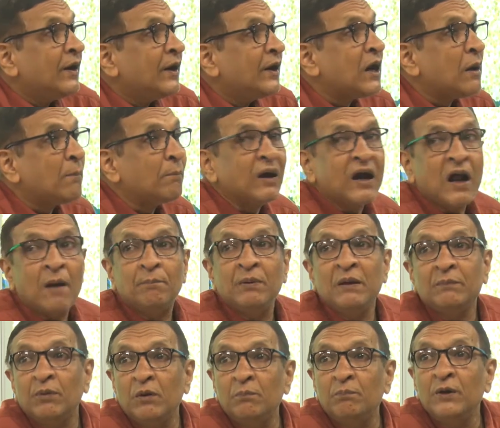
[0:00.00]
number of
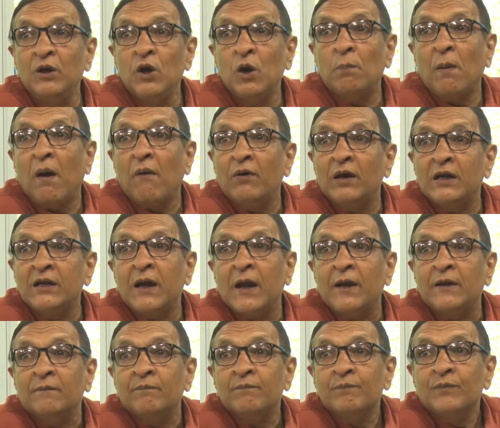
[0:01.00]
people below poverty
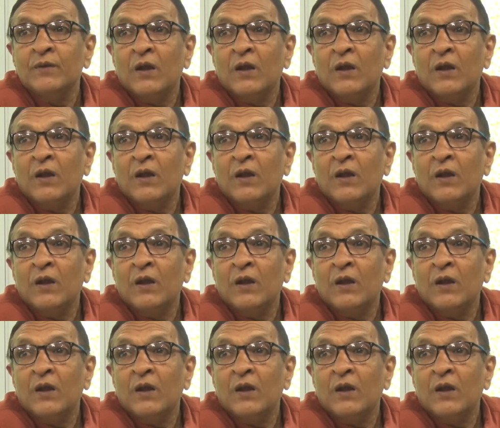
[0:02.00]
line.